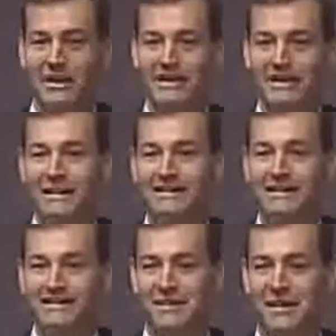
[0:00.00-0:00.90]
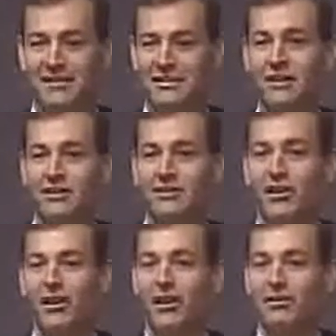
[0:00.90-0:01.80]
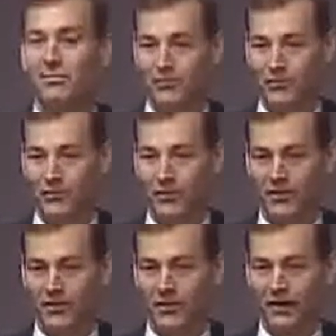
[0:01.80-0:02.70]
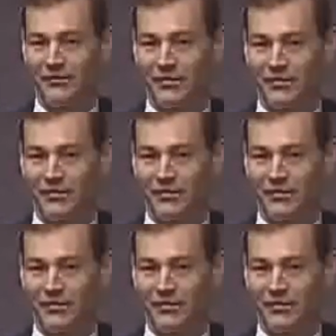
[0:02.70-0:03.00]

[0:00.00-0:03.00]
They need these things long before they have a